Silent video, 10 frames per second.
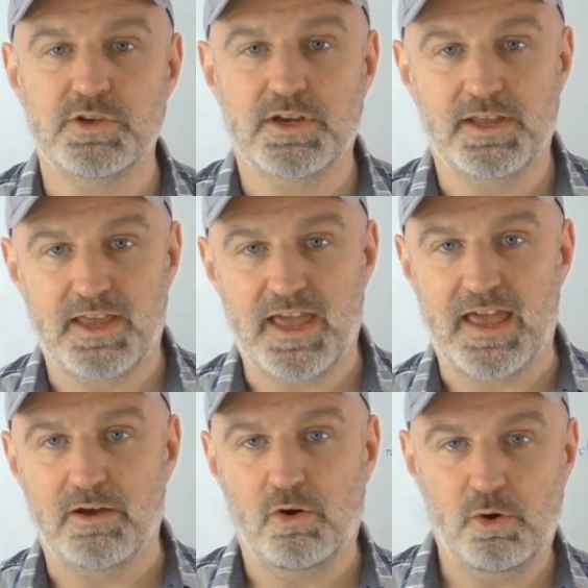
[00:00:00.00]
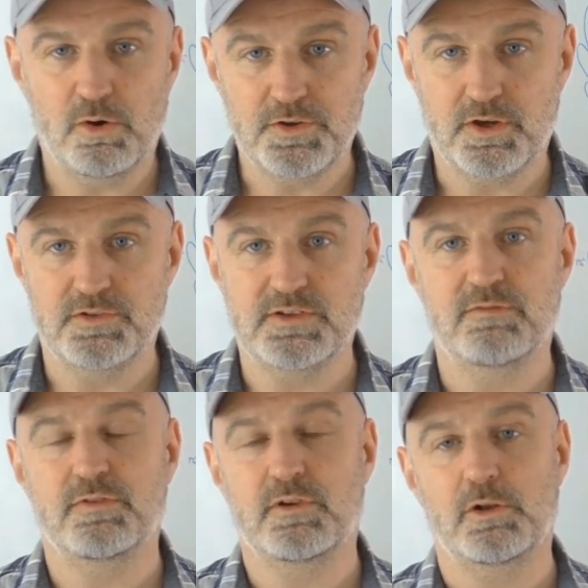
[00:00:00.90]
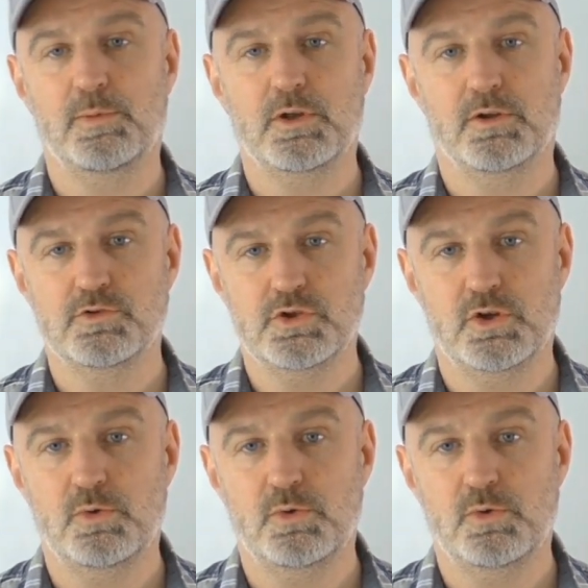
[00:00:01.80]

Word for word: get really overly confused about.